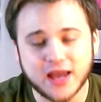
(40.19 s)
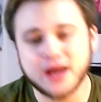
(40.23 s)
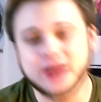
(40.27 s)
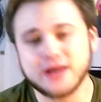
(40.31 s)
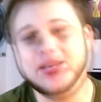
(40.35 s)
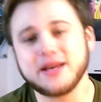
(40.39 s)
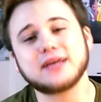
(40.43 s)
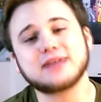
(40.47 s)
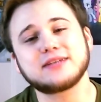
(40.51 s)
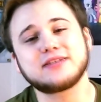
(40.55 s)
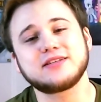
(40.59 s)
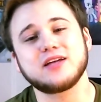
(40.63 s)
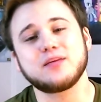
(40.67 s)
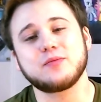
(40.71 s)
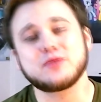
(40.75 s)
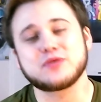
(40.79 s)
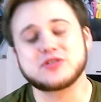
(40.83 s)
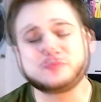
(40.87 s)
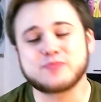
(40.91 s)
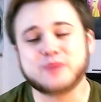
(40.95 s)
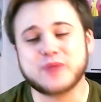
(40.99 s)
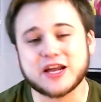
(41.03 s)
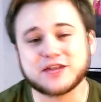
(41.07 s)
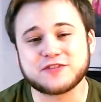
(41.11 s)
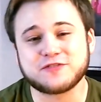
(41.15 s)
Next up is
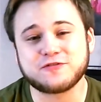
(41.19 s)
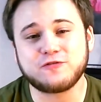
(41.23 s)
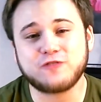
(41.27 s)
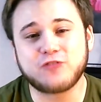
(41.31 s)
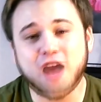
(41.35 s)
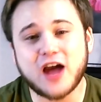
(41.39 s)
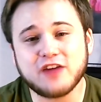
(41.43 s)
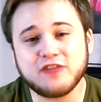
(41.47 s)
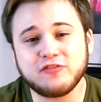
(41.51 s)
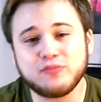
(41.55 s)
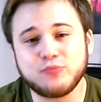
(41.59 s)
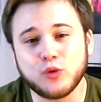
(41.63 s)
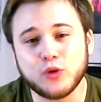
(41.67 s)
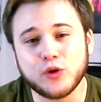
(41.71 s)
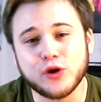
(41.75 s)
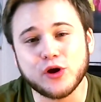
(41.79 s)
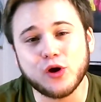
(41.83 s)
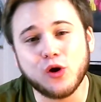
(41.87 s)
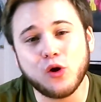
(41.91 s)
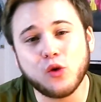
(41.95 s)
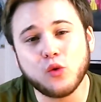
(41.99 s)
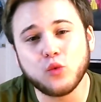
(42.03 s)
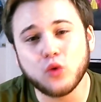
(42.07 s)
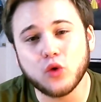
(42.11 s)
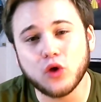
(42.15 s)
patch
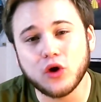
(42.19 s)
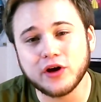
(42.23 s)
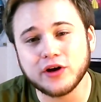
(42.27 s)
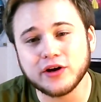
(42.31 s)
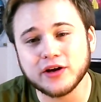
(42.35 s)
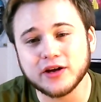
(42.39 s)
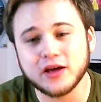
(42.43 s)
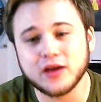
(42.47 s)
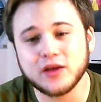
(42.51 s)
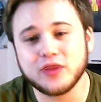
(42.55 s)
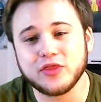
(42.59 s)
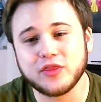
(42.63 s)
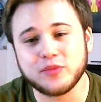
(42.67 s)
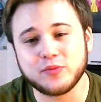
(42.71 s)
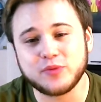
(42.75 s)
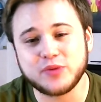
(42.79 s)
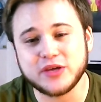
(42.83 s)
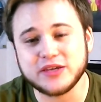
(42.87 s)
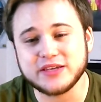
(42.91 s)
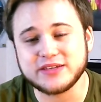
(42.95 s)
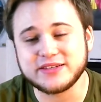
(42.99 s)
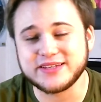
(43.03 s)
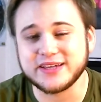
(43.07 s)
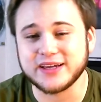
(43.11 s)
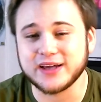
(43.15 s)
5.01, the
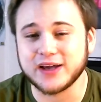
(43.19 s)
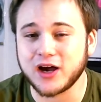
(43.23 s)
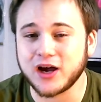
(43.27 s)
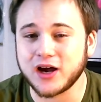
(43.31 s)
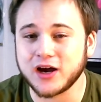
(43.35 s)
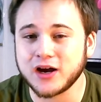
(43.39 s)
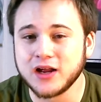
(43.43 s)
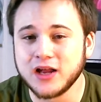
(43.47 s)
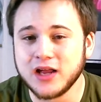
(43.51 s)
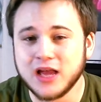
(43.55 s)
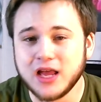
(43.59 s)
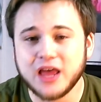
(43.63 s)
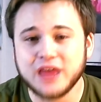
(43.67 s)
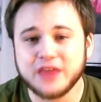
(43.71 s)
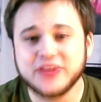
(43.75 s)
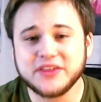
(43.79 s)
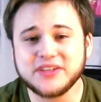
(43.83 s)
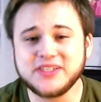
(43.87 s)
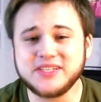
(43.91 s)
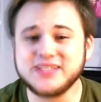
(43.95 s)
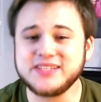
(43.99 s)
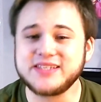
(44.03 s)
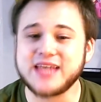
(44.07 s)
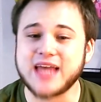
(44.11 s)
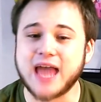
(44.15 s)
PTR.
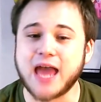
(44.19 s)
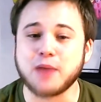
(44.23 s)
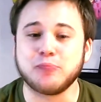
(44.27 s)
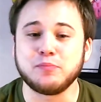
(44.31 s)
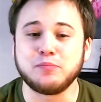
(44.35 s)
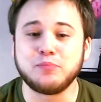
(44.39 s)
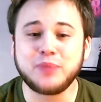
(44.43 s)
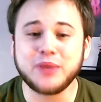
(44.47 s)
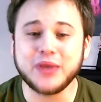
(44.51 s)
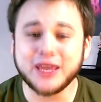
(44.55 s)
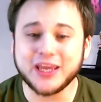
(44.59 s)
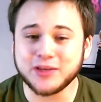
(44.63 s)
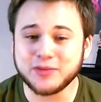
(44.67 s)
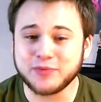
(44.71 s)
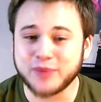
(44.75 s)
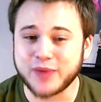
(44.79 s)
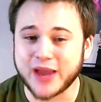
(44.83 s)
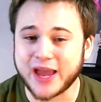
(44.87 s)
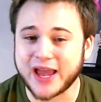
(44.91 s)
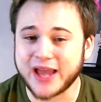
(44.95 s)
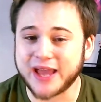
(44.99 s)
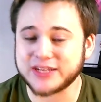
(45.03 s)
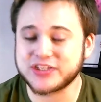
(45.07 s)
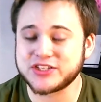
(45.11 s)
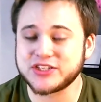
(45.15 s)
This is that big
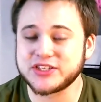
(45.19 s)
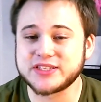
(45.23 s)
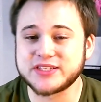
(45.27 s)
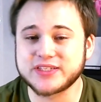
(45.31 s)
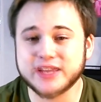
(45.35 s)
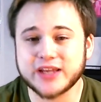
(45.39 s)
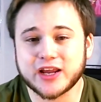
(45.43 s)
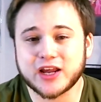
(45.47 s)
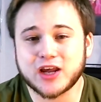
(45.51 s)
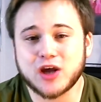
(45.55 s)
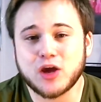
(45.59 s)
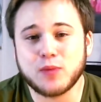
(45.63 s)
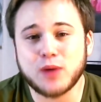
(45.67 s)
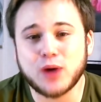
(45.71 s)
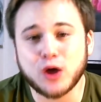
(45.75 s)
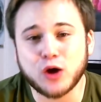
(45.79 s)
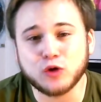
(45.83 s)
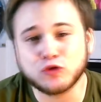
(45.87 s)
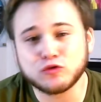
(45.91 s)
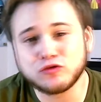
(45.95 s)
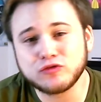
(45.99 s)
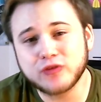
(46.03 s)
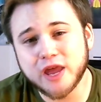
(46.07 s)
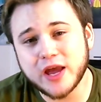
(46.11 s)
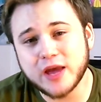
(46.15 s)
patch that's going to come out
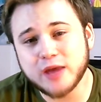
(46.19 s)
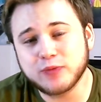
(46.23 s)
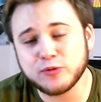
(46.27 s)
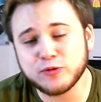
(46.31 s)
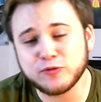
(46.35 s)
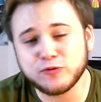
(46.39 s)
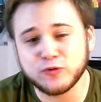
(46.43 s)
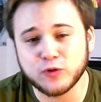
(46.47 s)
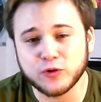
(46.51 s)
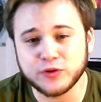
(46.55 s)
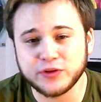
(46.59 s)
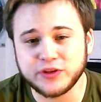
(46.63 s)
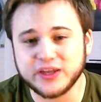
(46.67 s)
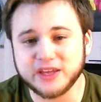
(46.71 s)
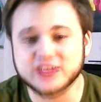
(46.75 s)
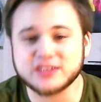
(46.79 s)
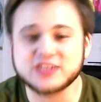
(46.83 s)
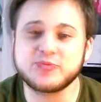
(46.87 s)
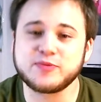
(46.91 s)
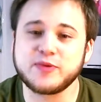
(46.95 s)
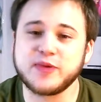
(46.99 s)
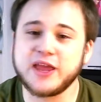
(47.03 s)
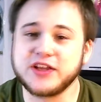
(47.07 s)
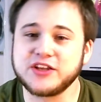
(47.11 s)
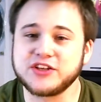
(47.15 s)
right before the
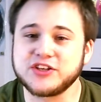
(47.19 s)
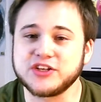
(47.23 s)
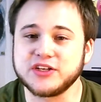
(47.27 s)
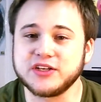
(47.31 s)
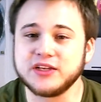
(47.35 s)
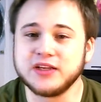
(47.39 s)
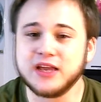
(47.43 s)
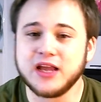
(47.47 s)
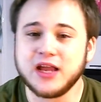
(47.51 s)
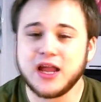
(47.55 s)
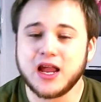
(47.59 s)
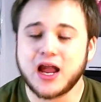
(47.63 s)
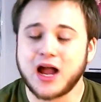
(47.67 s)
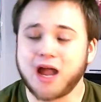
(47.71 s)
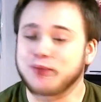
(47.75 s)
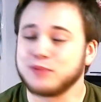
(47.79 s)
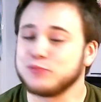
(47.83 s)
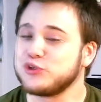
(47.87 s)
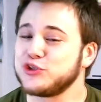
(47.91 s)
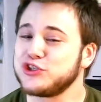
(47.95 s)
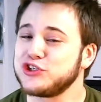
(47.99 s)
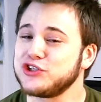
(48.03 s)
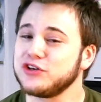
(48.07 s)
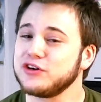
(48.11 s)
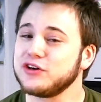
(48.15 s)
expansion. I'm
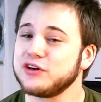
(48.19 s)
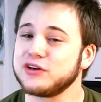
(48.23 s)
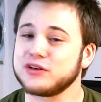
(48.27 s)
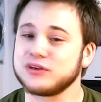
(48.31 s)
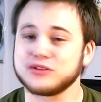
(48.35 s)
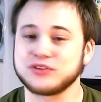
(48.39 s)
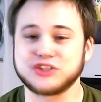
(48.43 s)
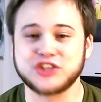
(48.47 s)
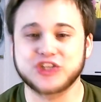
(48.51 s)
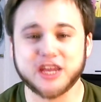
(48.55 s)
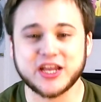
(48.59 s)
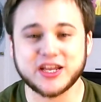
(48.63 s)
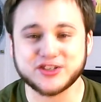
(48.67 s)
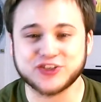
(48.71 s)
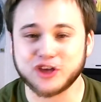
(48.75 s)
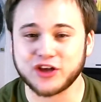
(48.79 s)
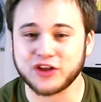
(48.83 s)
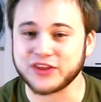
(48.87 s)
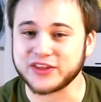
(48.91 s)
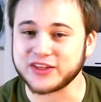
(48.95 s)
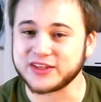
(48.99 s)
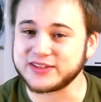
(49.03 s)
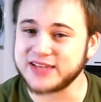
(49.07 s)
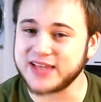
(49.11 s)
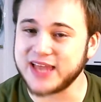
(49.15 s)
sure it'll change all
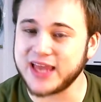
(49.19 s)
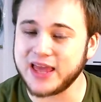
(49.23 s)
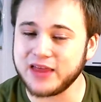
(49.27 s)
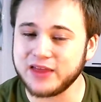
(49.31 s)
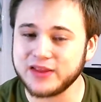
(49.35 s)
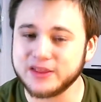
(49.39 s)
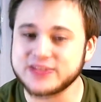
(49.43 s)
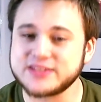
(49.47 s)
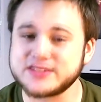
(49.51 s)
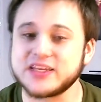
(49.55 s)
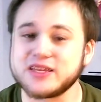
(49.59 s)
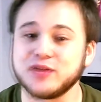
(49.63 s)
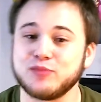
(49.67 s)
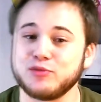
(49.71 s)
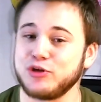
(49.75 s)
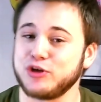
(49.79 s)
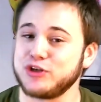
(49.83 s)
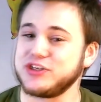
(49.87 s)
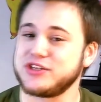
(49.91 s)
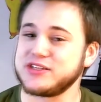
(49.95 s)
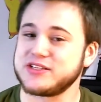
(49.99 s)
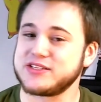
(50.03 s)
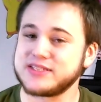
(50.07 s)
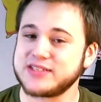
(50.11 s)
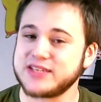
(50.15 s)
the talents and a
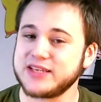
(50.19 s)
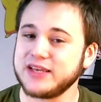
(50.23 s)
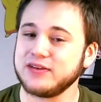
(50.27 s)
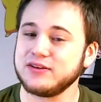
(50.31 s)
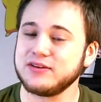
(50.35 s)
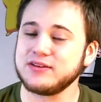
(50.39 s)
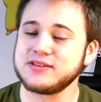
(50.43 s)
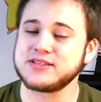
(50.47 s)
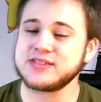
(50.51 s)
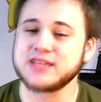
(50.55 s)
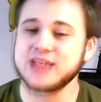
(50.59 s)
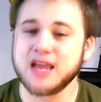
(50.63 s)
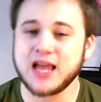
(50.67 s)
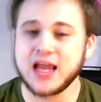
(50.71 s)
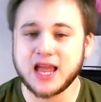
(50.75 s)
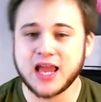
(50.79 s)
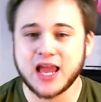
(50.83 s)
bunch of skills.